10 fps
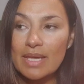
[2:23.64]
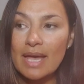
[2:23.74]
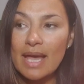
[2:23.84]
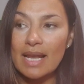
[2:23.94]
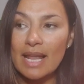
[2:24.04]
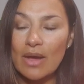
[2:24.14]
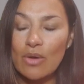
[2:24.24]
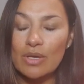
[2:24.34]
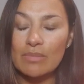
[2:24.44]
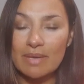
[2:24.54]

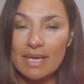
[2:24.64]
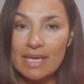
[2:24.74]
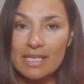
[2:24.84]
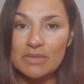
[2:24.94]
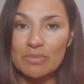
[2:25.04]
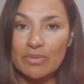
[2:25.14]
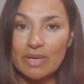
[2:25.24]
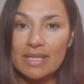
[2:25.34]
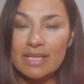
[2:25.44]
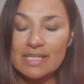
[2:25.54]
allowing me to
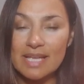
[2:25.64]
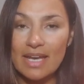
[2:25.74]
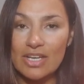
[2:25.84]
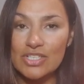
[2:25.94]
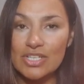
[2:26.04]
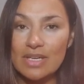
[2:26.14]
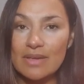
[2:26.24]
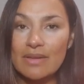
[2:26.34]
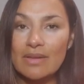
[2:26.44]
bring this energy